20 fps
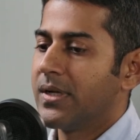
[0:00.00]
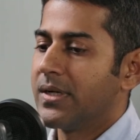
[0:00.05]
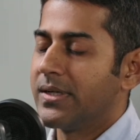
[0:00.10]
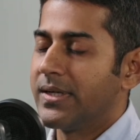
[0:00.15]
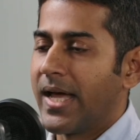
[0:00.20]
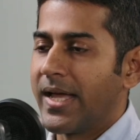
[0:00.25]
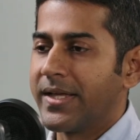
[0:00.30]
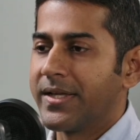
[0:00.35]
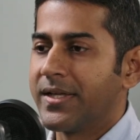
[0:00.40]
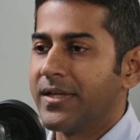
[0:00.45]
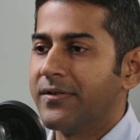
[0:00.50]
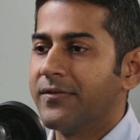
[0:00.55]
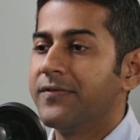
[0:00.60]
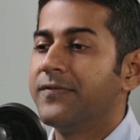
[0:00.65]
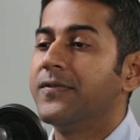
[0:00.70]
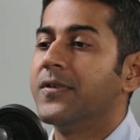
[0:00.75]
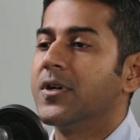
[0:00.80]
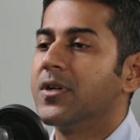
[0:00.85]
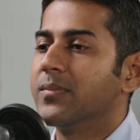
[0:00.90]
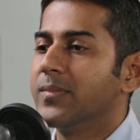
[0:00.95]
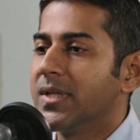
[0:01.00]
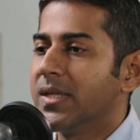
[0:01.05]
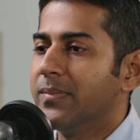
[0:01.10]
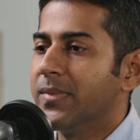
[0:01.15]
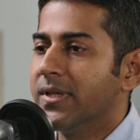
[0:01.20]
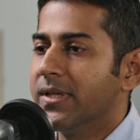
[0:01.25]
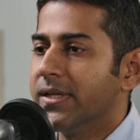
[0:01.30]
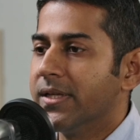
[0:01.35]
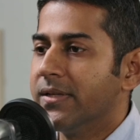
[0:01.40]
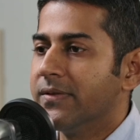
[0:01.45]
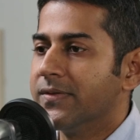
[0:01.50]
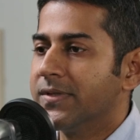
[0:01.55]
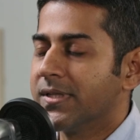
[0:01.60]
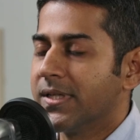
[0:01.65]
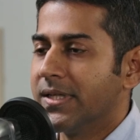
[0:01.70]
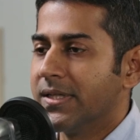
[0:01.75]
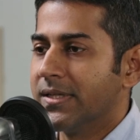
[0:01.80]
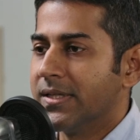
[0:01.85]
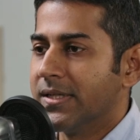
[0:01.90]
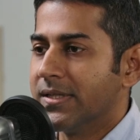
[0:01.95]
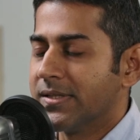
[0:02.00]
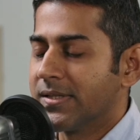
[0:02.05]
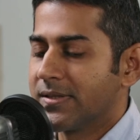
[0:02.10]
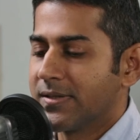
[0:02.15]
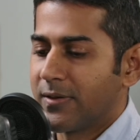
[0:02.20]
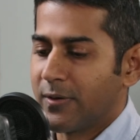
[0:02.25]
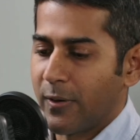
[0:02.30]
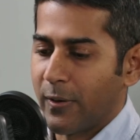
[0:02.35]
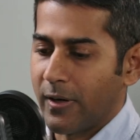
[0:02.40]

Daikin firmly believes in this.